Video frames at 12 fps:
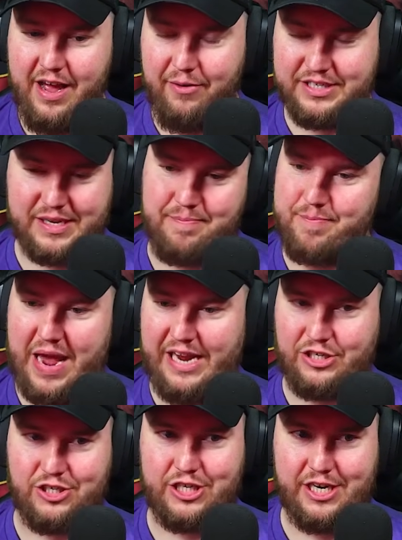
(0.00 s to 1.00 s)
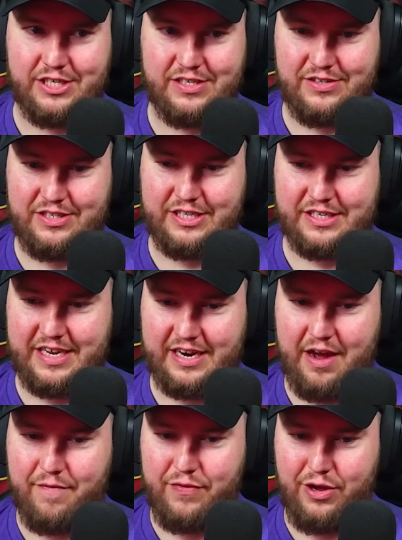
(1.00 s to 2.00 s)
wasn't major changes. It was just like
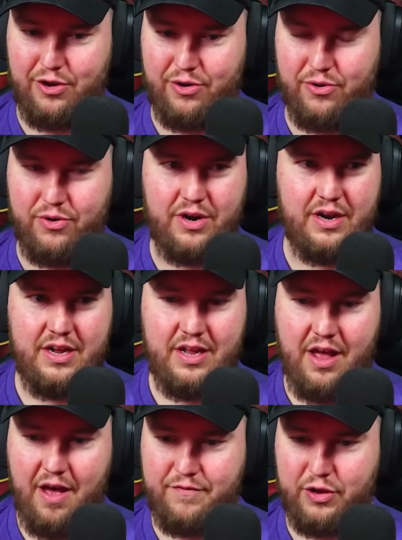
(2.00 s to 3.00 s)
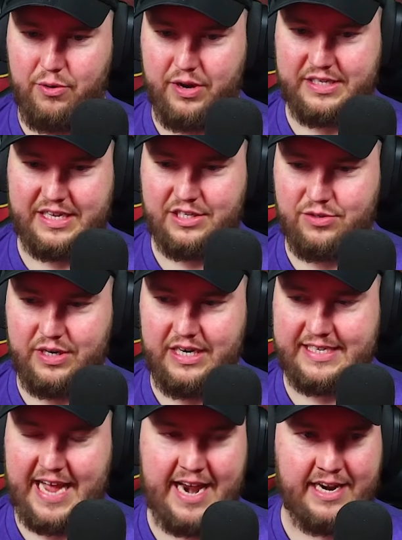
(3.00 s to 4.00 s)
a few
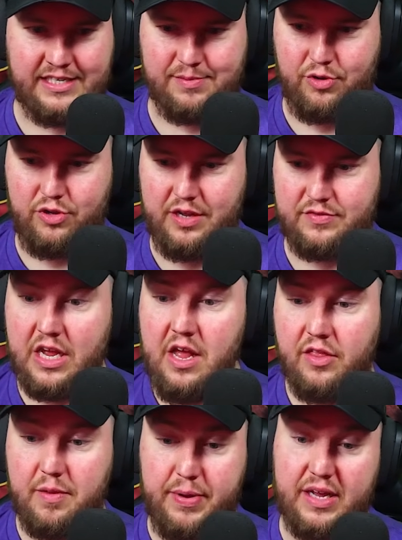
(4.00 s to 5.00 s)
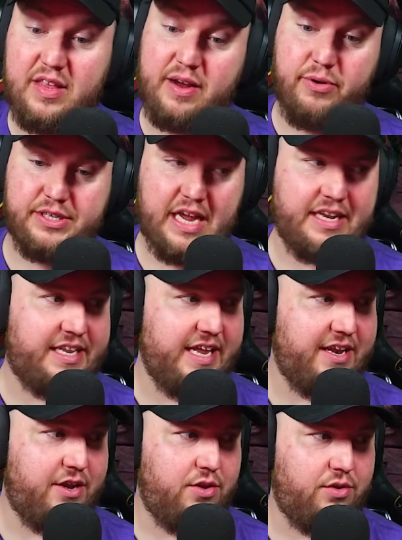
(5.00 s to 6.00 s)
accessories, adding some glyphs. The big thing was I
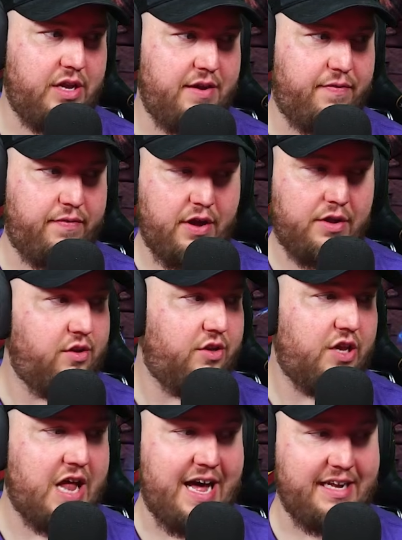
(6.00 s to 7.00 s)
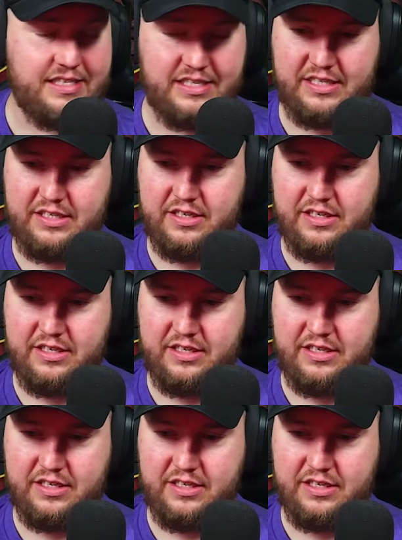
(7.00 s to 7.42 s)
did glyph a lot